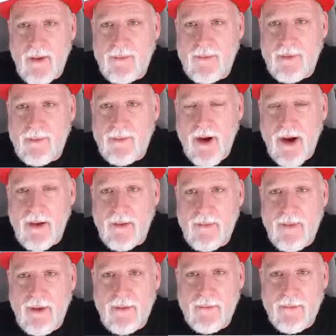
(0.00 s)
to
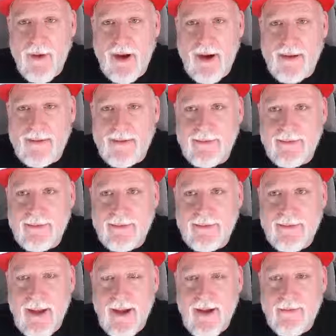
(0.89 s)
bottom and right to
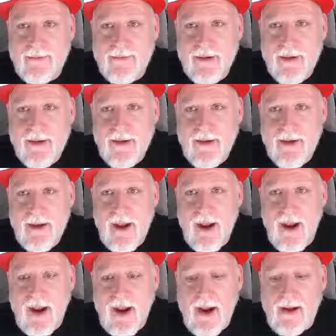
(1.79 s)
left.
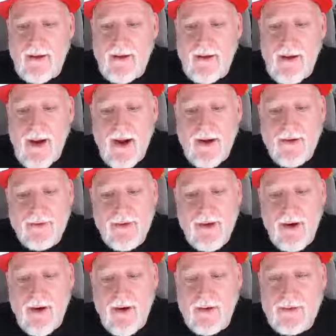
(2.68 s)
And actually
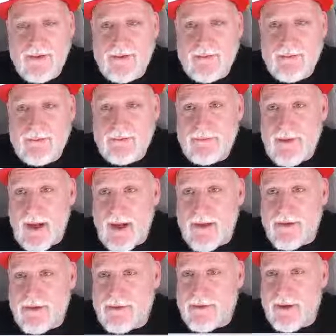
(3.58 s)
our
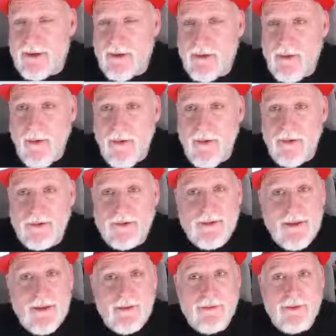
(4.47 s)
edges and our corners
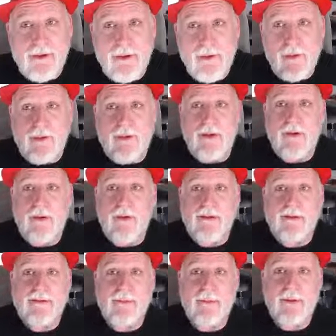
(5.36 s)
look really
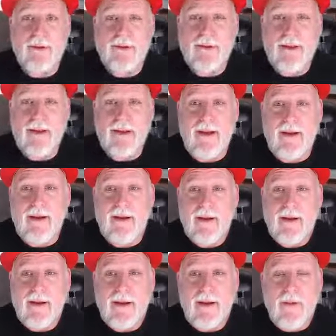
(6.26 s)
crisp and clean.
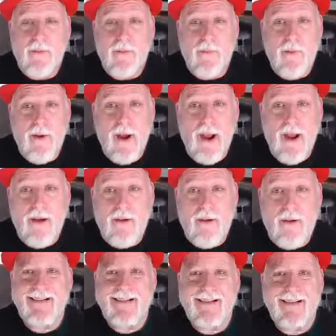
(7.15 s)
Wow.
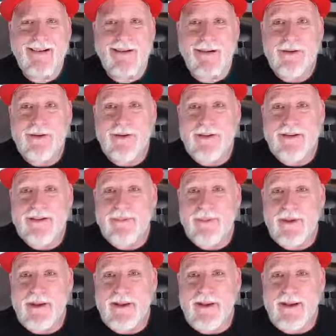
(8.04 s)
Could this
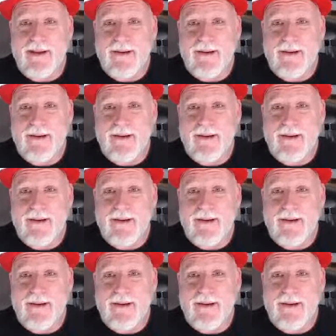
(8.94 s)
be